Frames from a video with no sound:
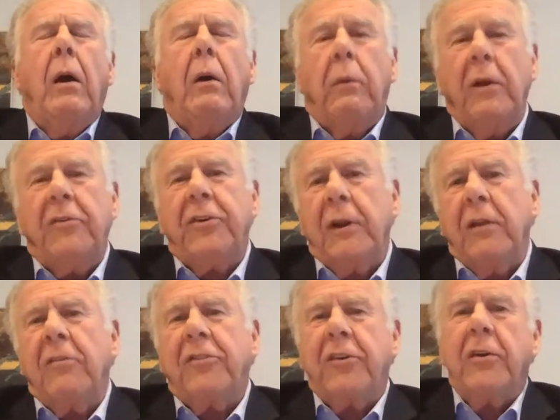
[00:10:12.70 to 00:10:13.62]
We should
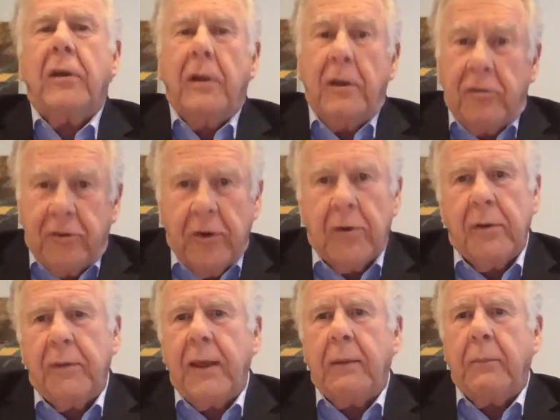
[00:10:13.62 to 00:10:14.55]

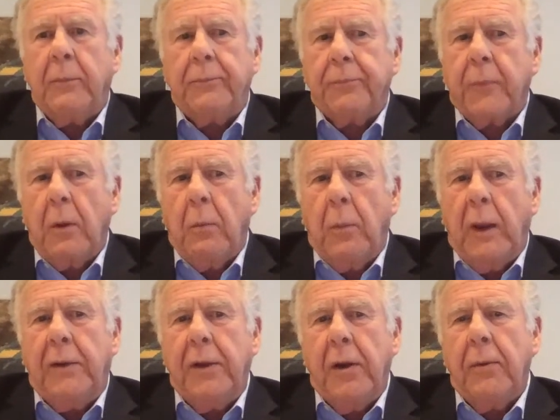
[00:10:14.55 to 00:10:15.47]
ensure that we
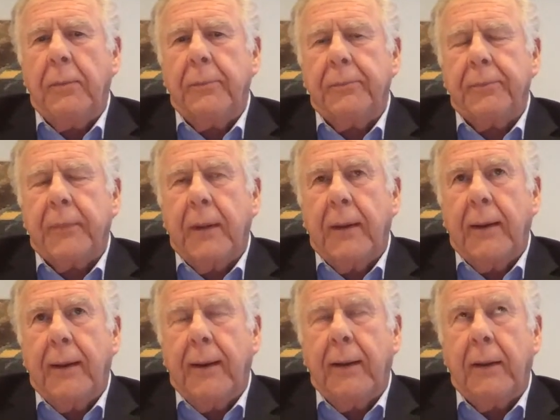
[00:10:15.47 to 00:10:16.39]
don't
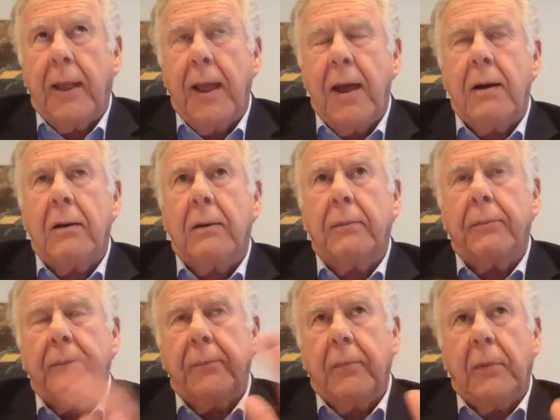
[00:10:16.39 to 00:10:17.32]

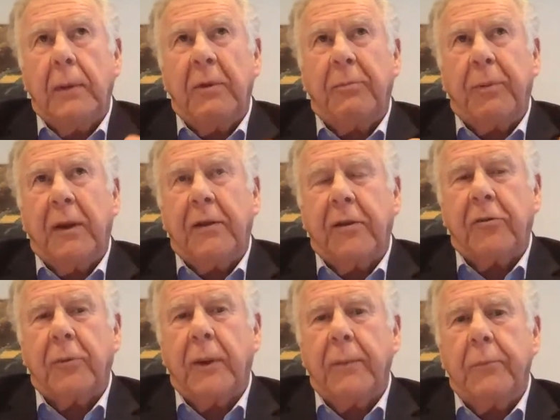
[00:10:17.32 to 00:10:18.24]
allow, let me put it
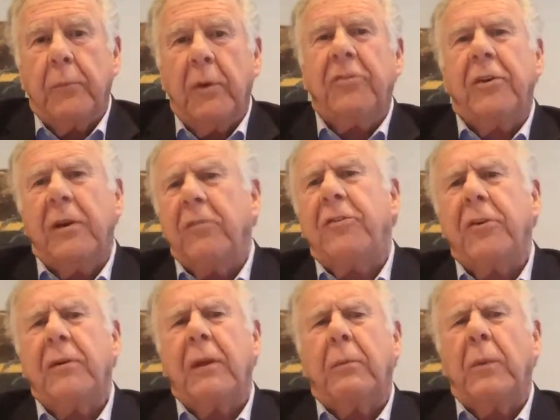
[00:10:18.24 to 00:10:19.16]
this way, we should
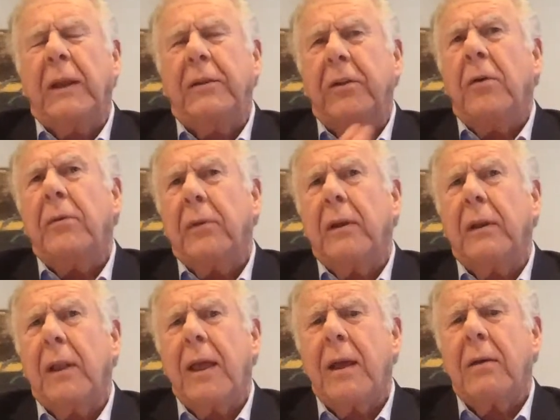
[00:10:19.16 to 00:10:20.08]
ensure that we don't
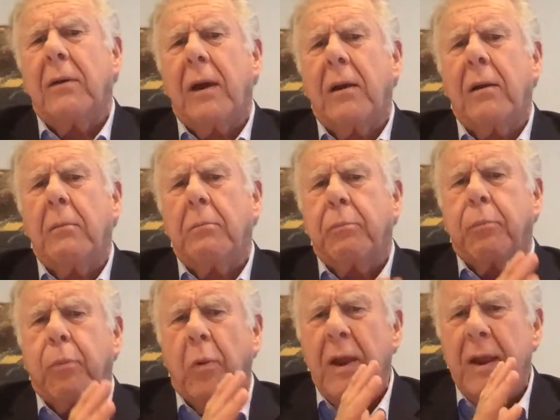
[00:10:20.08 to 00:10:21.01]
allow our
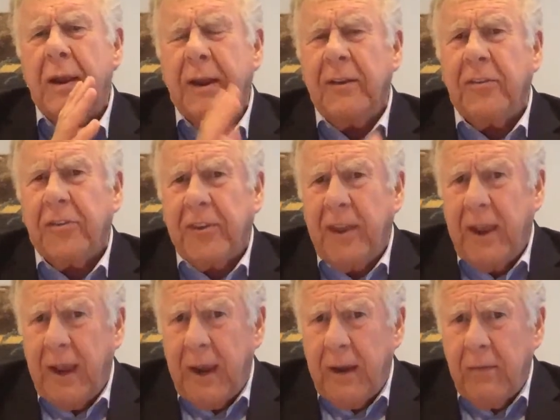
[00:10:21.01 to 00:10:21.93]

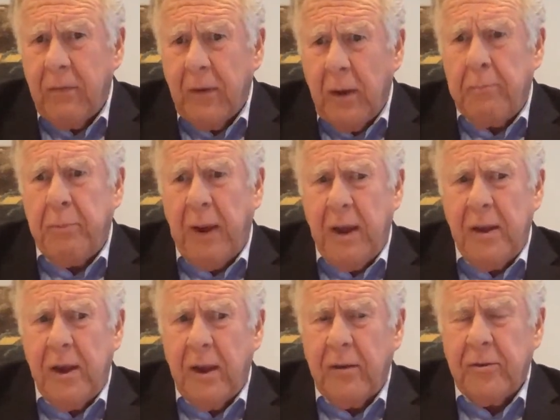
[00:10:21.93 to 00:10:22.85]
preconceived
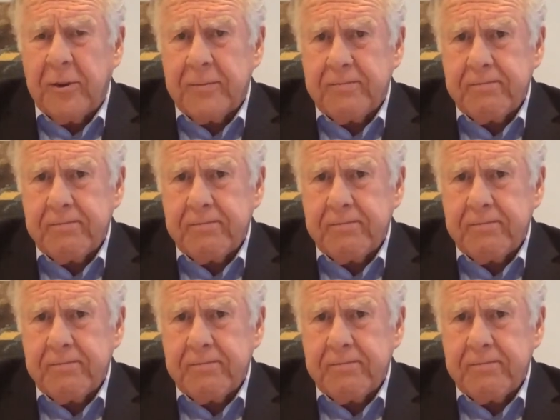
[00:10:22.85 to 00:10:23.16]
opinions